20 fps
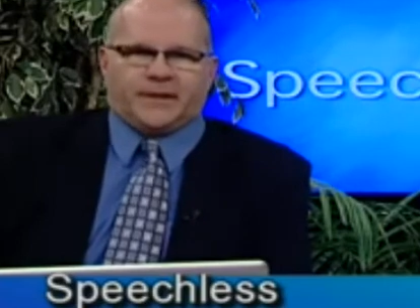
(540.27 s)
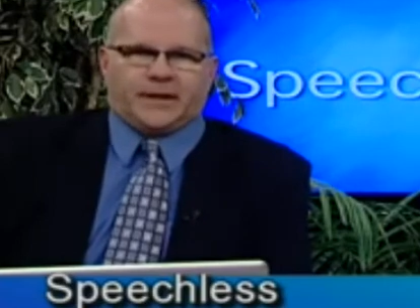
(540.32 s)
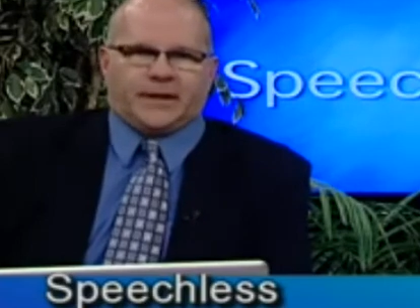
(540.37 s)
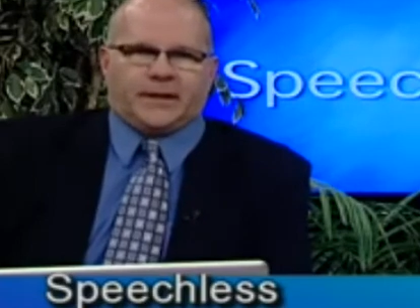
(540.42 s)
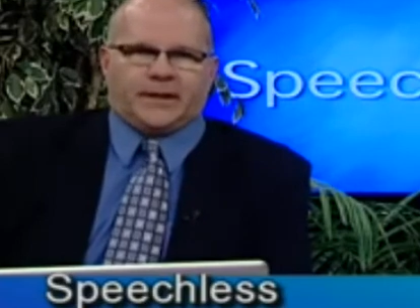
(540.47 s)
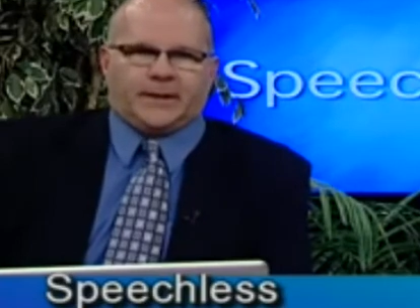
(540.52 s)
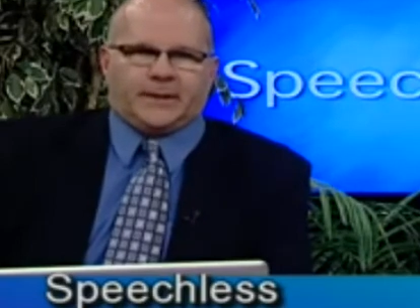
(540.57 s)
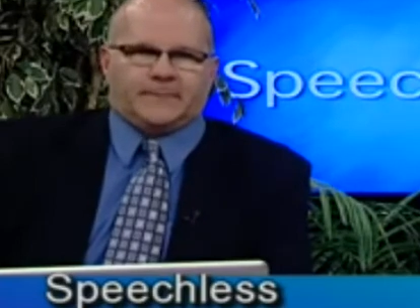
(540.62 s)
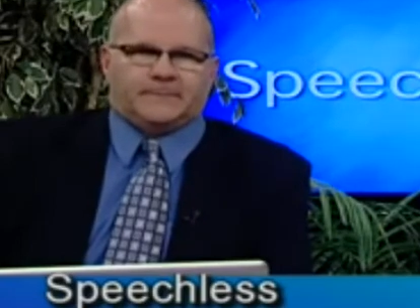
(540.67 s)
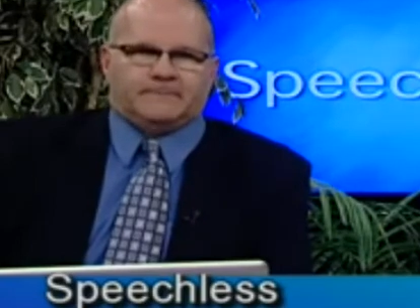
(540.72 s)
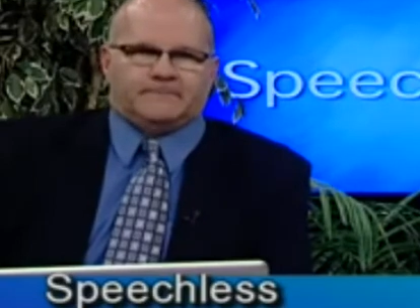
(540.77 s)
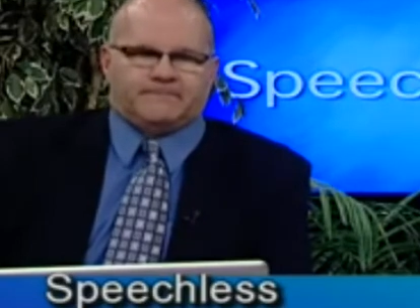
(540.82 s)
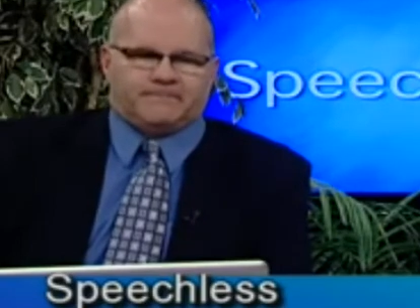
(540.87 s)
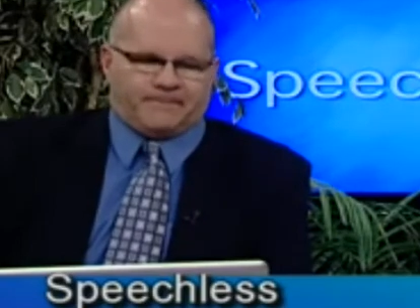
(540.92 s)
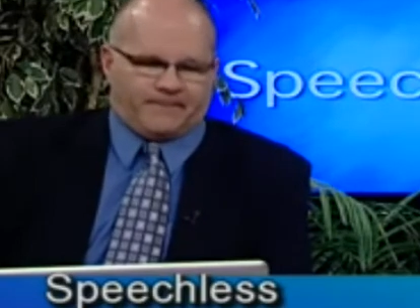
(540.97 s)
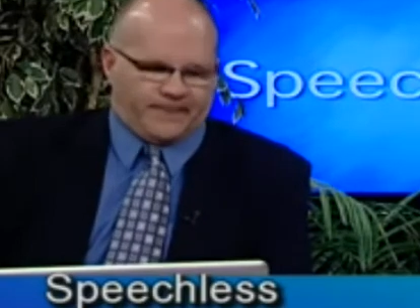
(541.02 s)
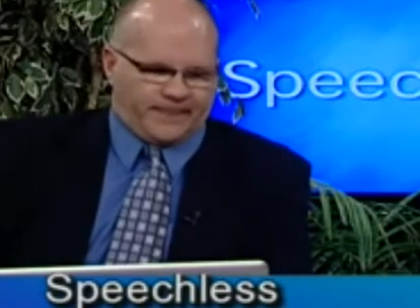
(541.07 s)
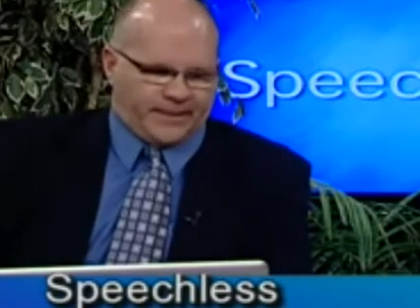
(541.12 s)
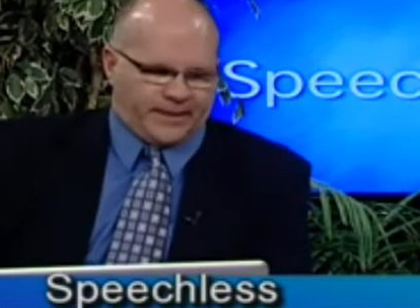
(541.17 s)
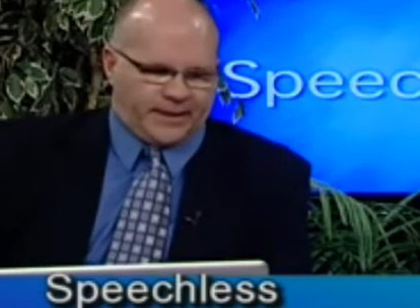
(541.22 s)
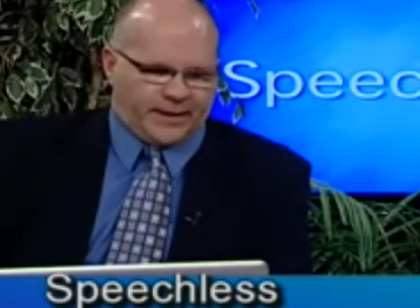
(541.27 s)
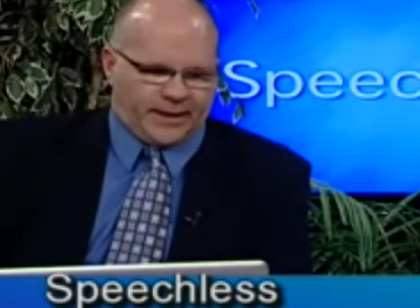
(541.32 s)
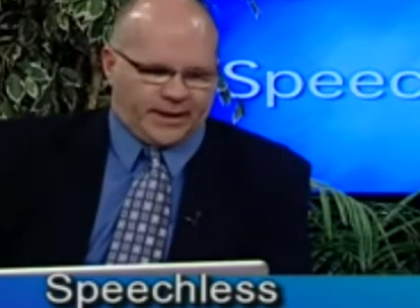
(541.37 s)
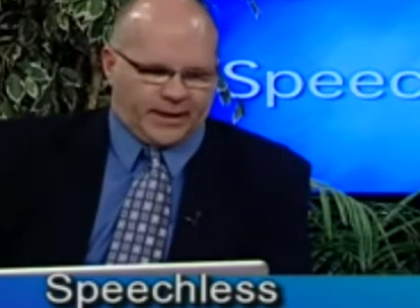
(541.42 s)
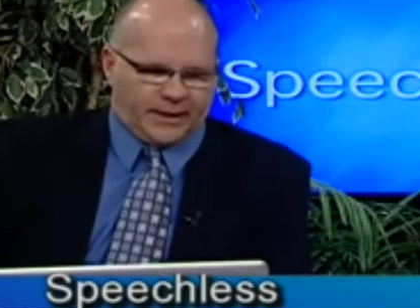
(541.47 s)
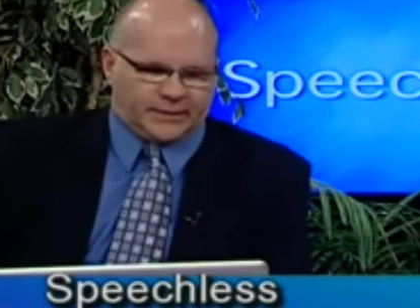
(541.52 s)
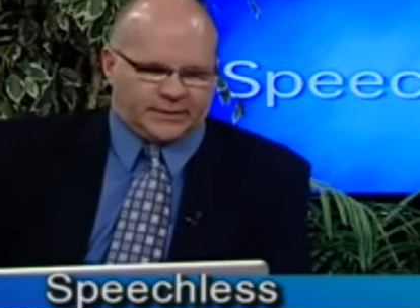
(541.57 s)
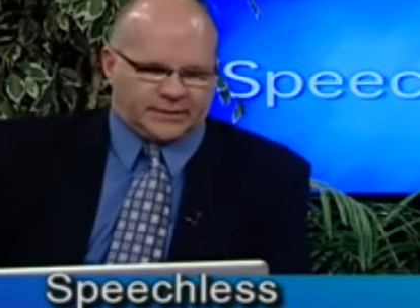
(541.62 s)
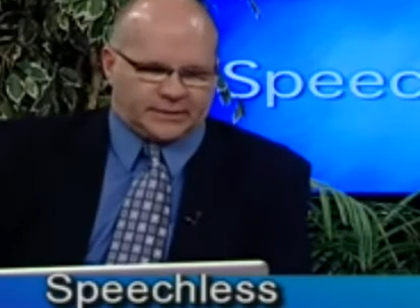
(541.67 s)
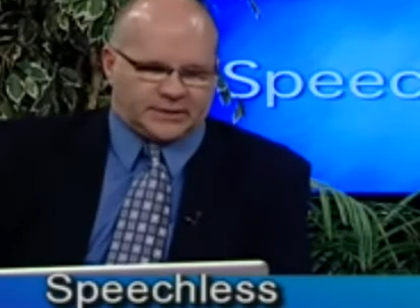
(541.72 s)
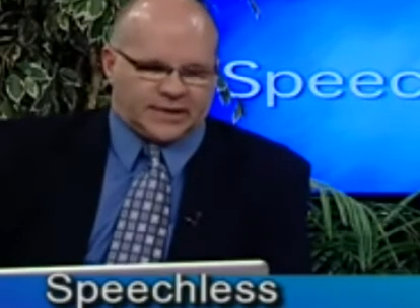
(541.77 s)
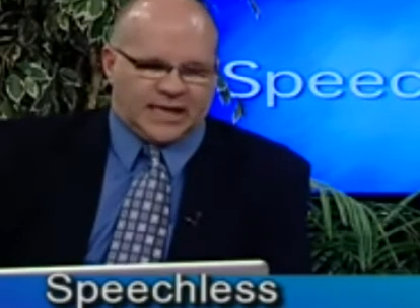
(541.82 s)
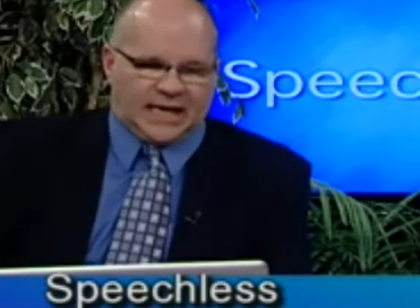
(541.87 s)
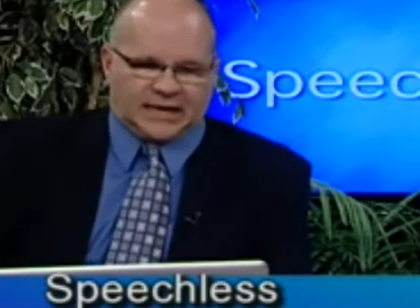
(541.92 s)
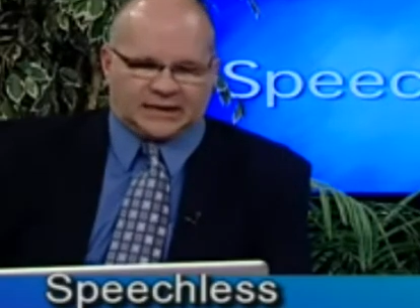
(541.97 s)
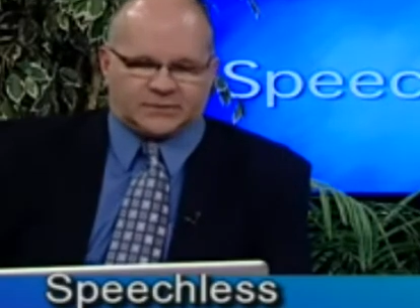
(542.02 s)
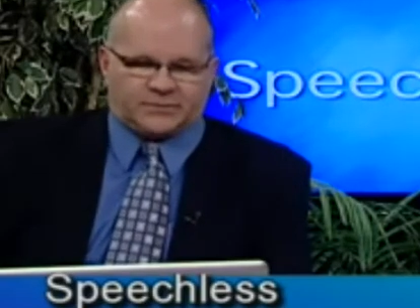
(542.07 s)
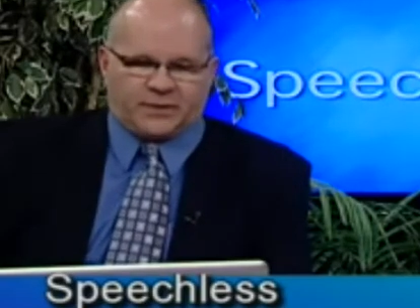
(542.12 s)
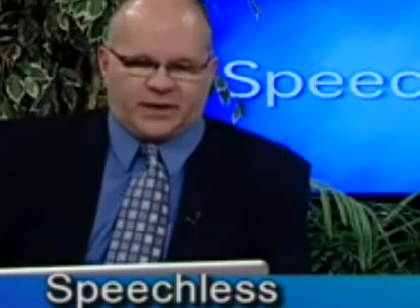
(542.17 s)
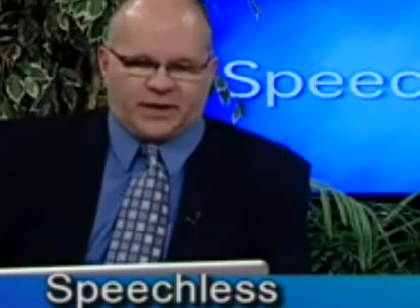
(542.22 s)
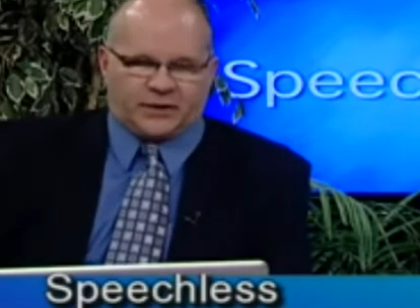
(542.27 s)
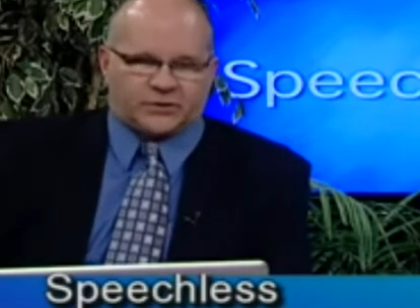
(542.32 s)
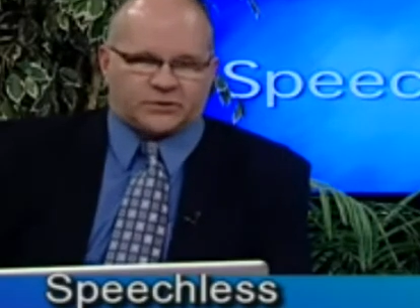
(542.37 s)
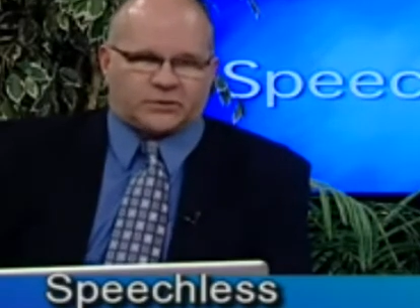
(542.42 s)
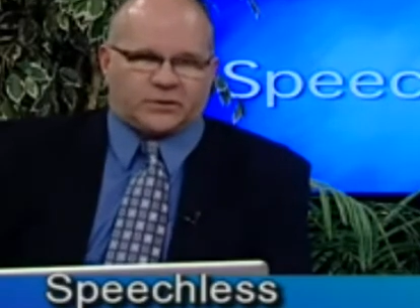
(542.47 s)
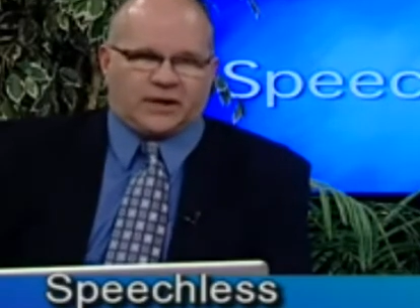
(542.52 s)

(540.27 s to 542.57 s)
and the taxpayers